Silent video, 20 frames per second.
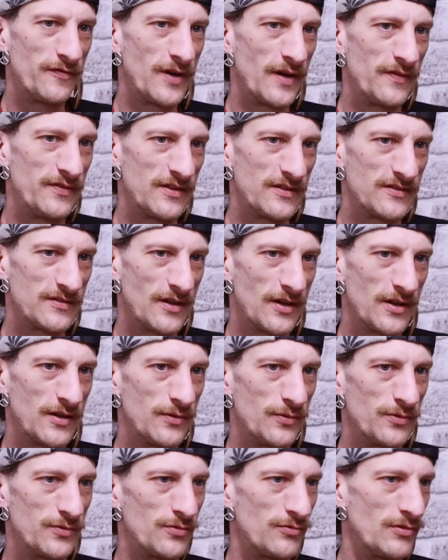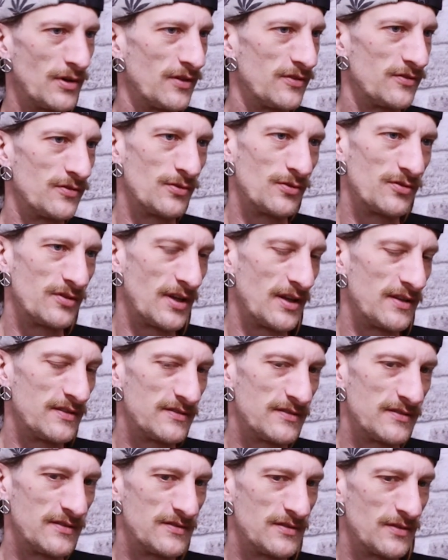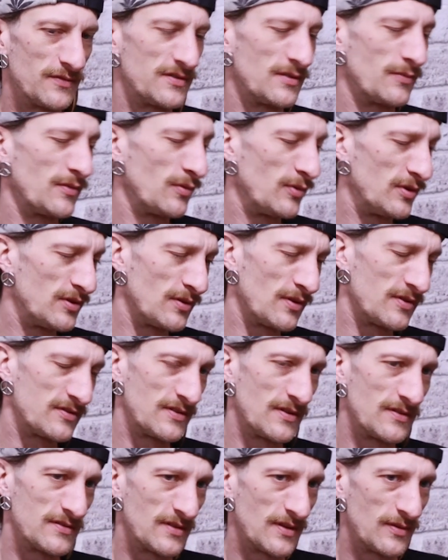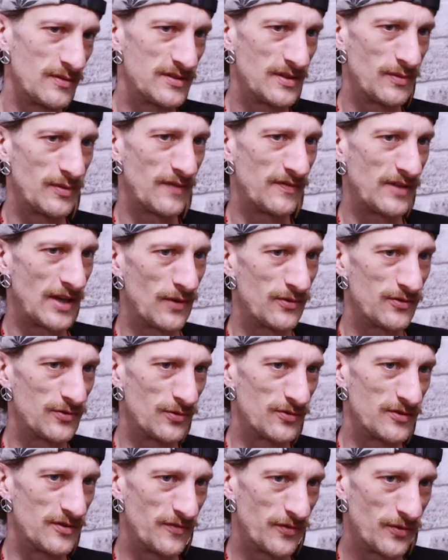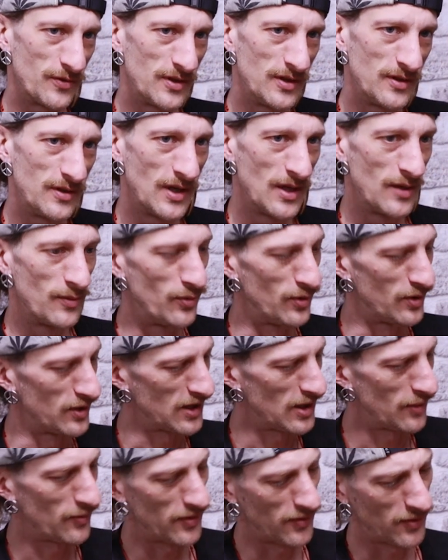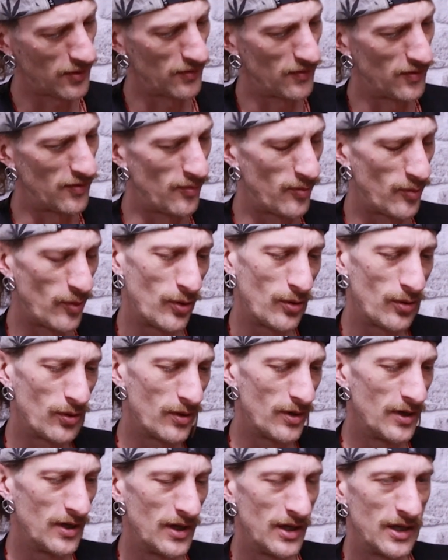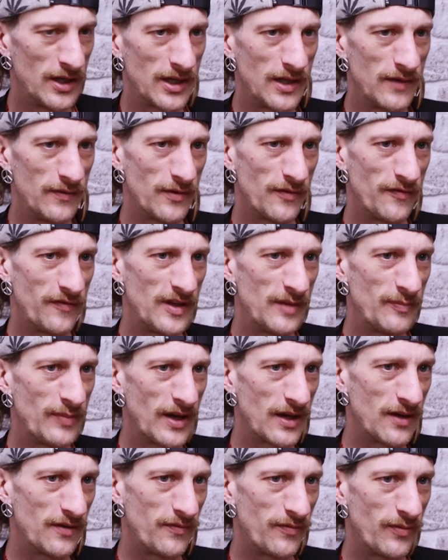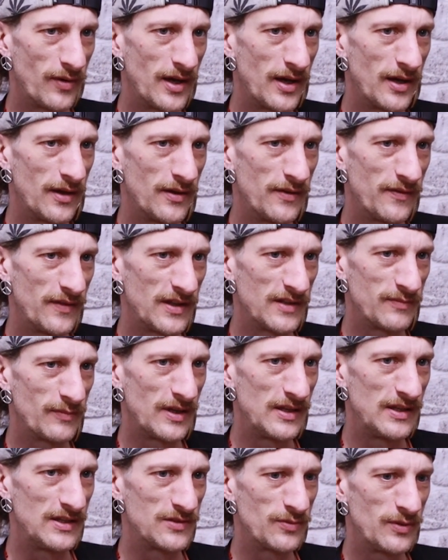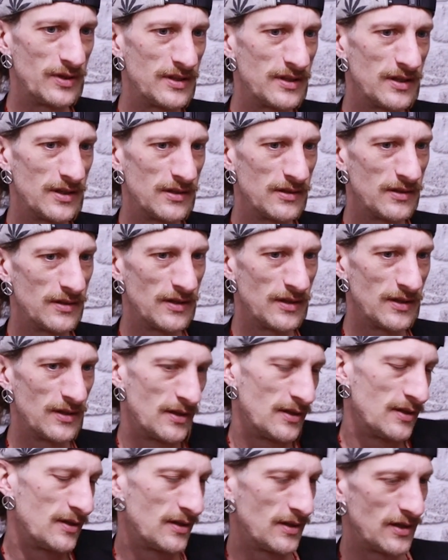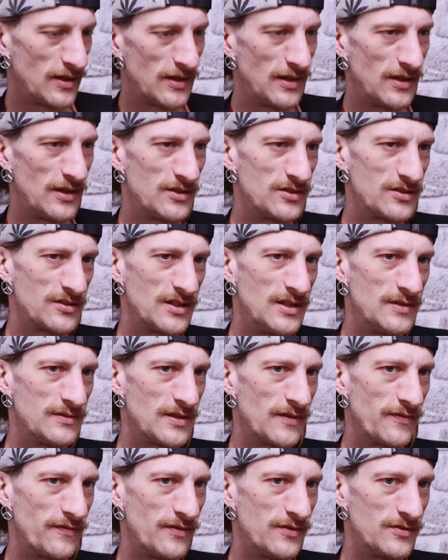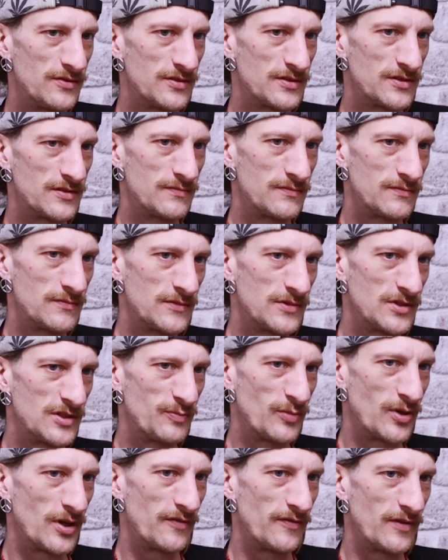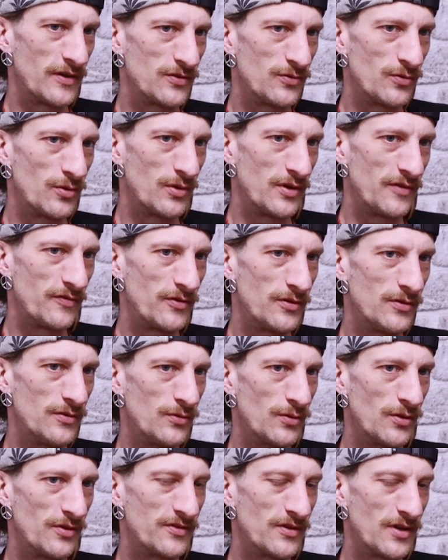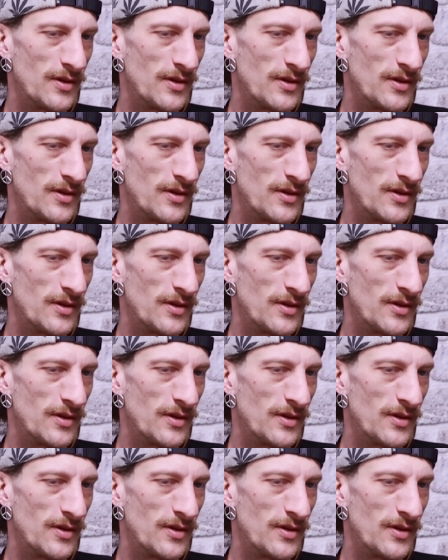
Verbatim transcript: five, six cycles, we run a saw test. It's not something we do ourselves, like we said, we have to outsource it for you. We can come back with a report, give you a feedback of where things may need tweaking, and then it just keeps everything just, just perfect all the way through, all the